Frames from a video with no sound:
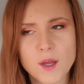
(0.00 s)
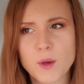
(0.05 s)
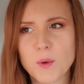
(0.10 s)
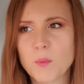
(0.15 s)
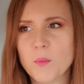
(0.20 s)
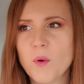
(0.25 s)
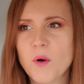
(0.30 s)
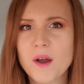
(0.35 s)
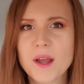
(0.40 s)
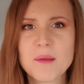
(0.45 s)

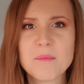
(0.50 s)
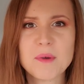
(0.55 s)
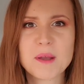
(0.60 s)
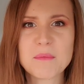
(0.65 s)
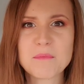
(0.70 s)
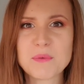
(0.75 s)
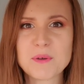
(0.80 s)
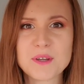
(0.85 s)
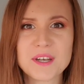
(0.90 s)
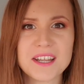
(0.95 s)
Why am I
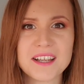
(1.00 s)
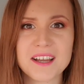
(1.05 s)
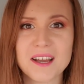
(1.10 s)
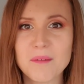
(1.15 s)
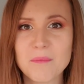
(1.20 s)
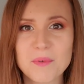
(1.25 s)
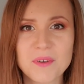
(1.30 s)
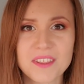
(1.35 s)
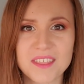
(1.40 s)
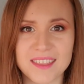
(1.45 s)
putting
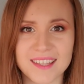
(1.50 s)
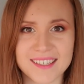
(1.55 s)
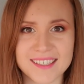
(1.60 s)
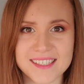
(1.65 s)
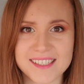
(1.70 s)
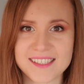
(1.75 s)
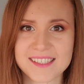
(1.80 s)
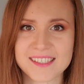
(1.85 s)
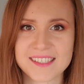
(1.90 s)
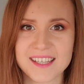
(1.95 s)
up with
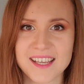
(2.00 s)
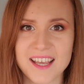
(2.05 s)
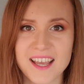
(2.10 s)
this?